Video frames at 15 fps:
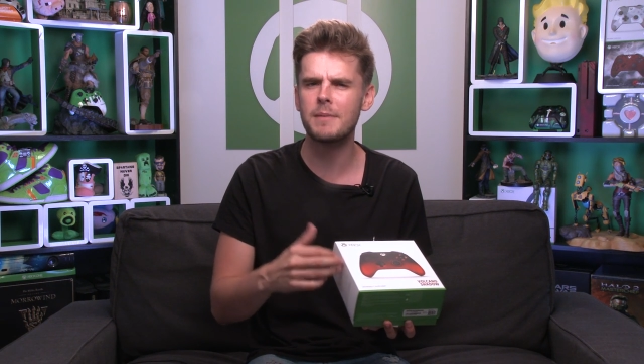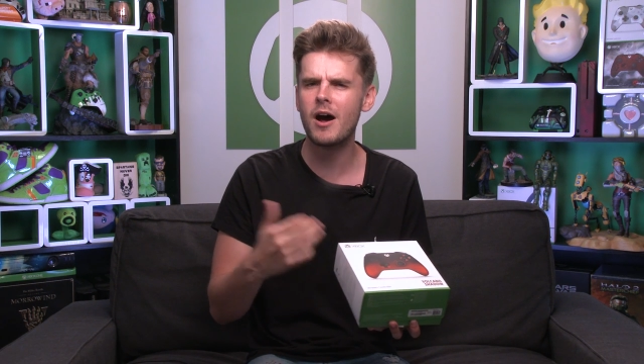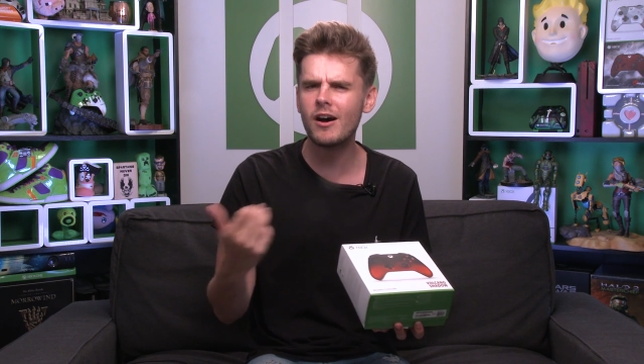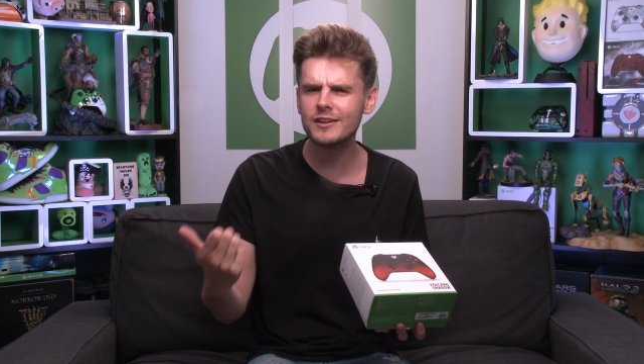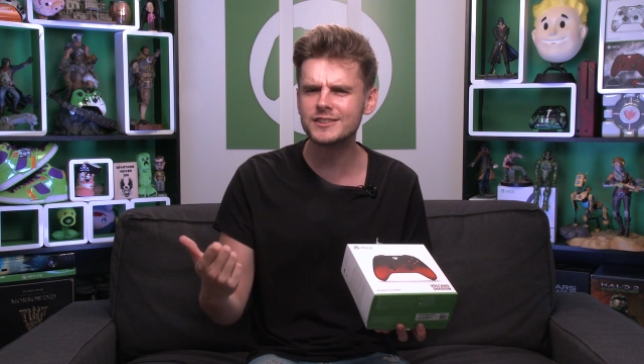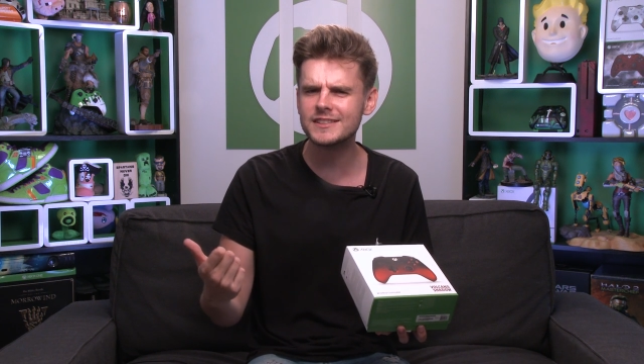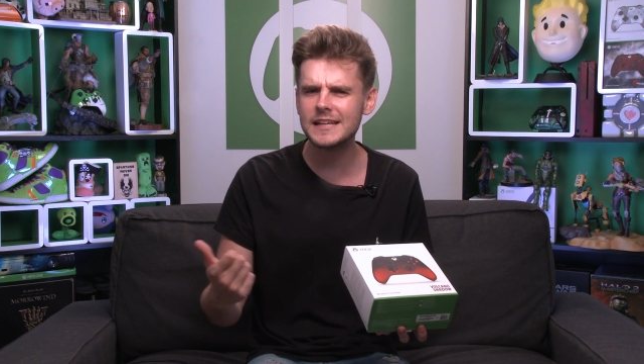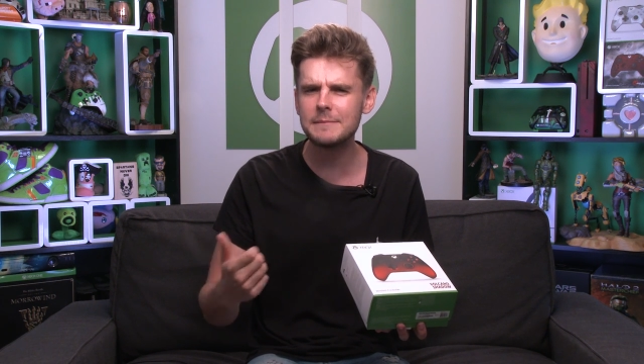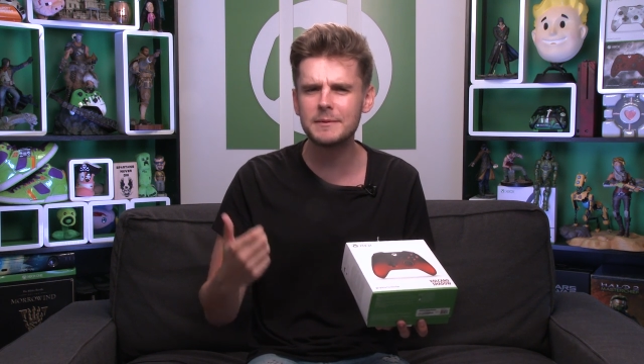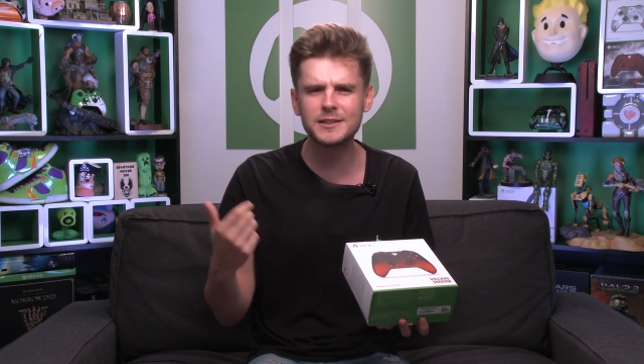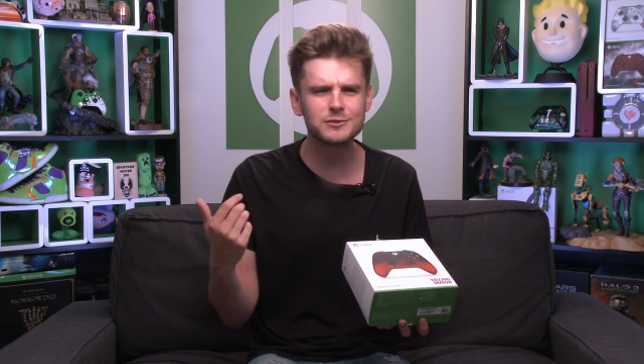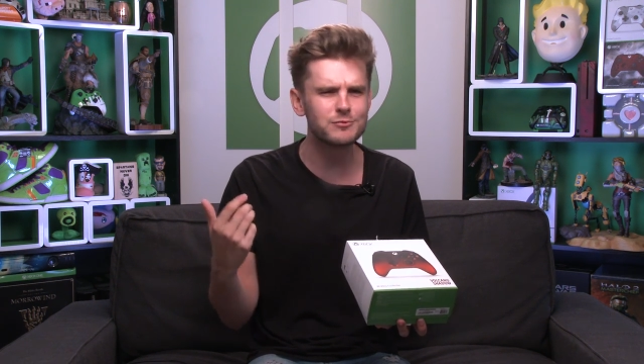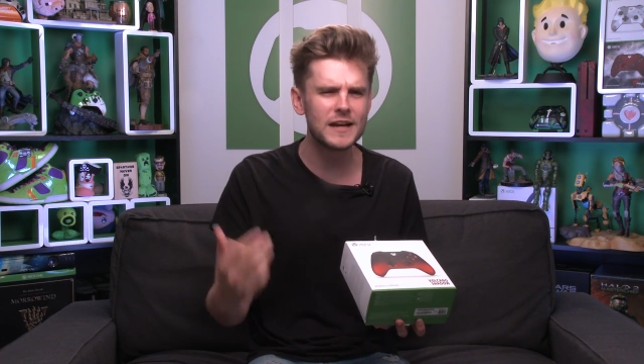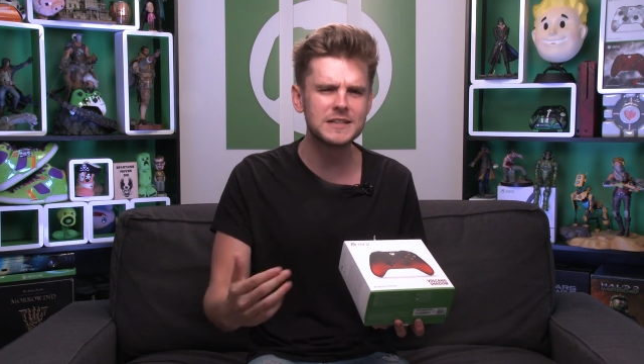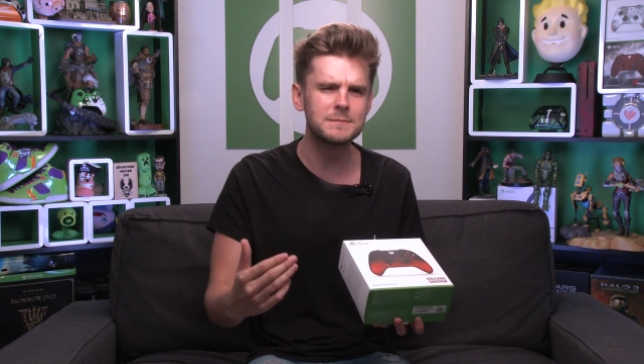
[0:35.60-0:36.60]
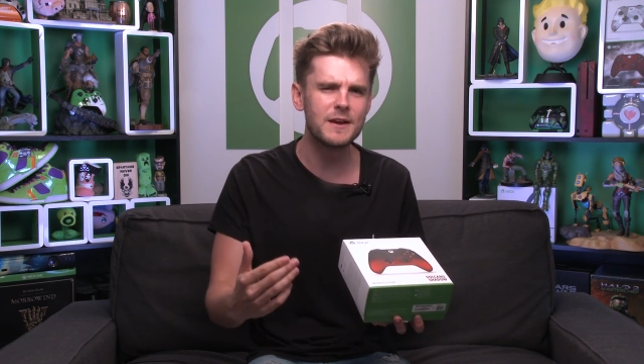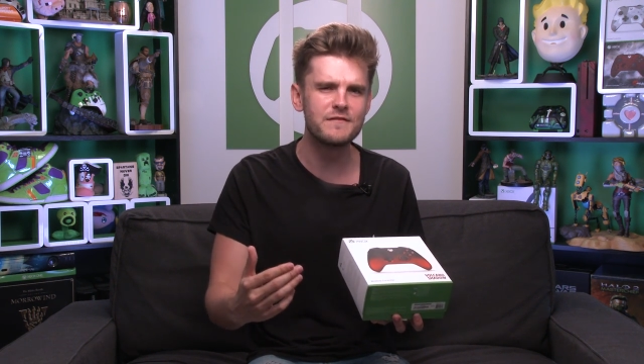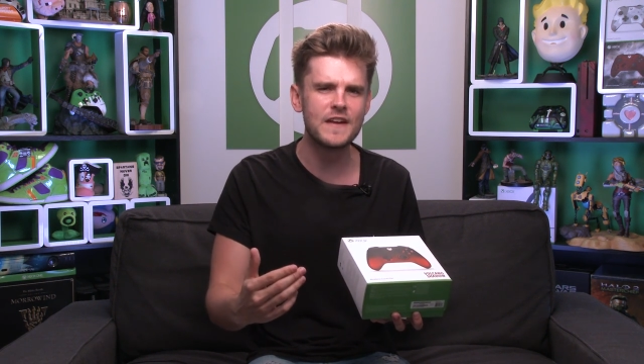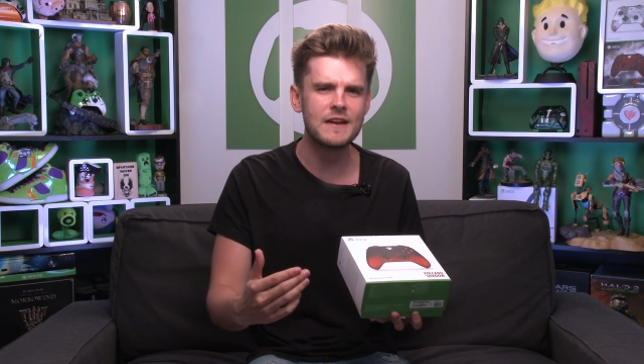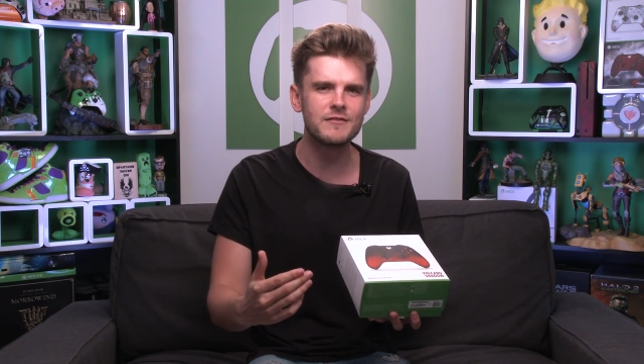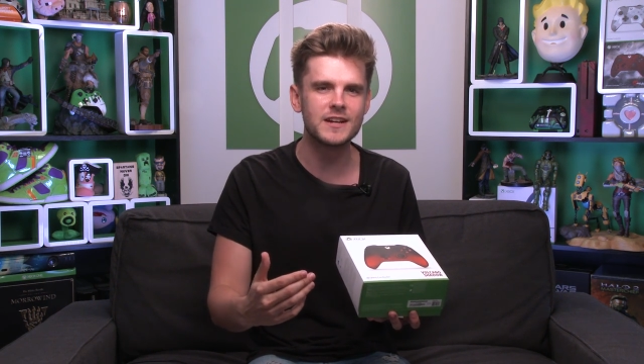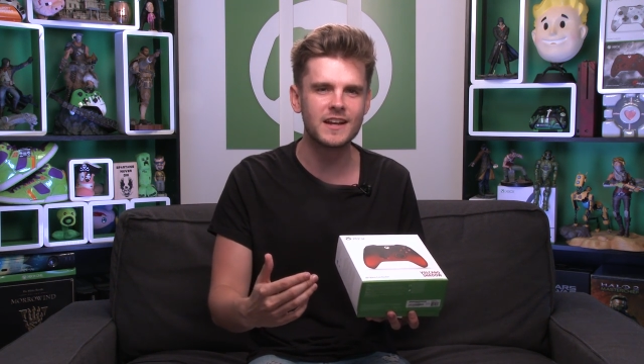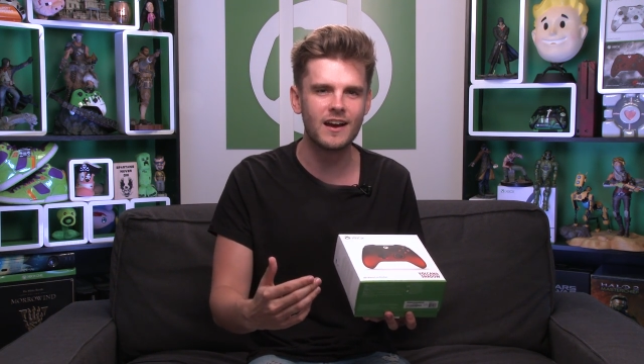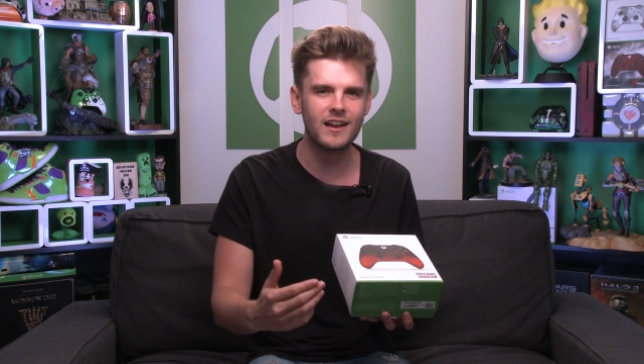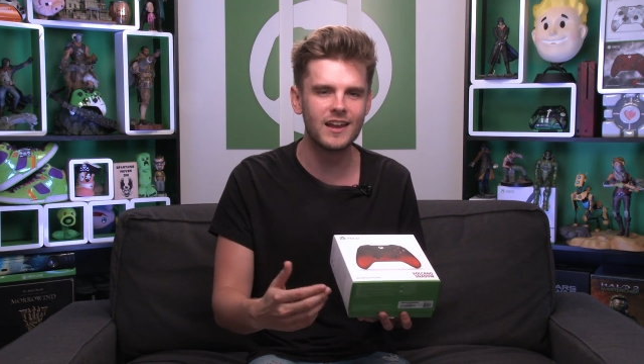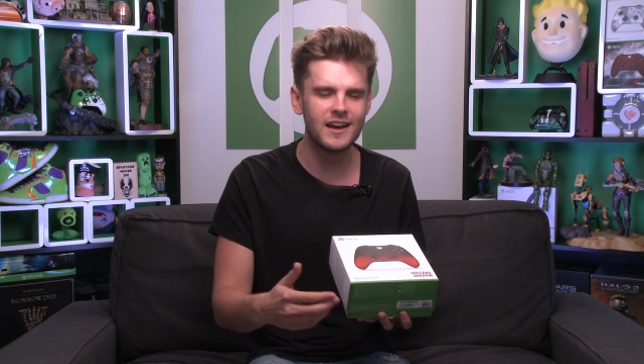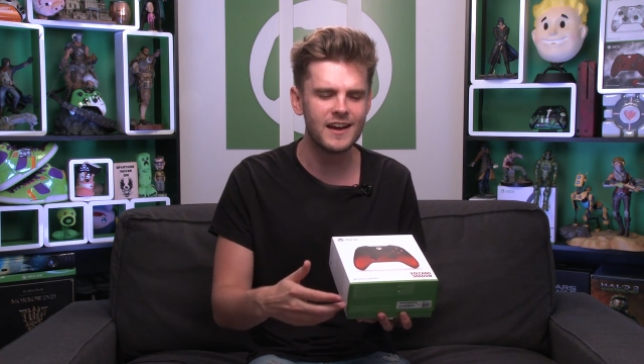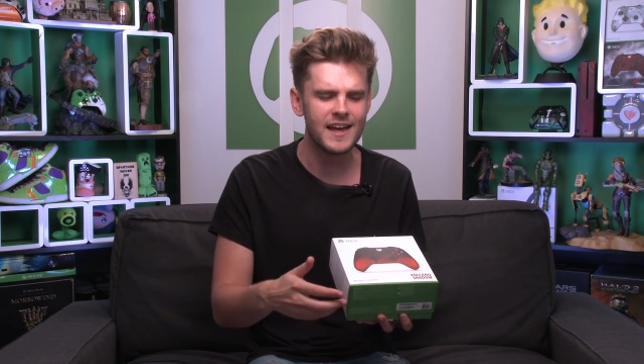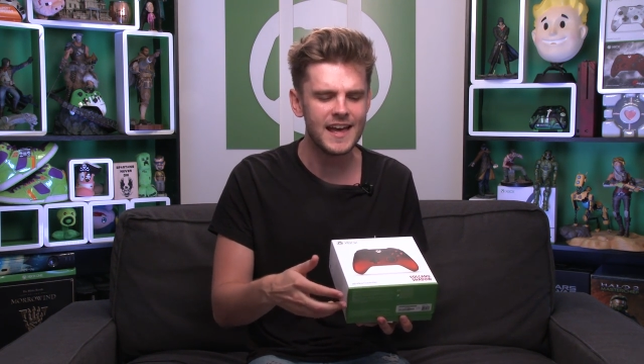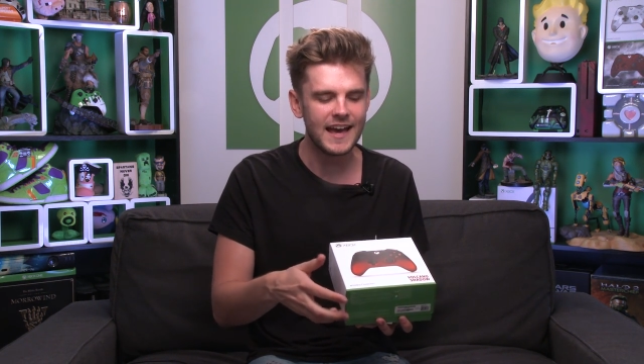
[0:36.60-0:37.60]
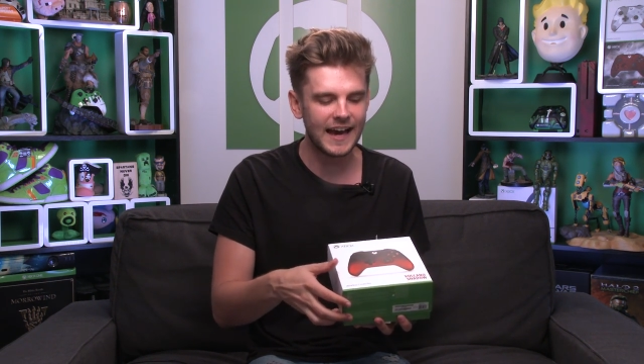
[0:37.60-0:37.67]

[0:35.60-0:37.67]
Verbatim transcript: partially because red's my favorite color,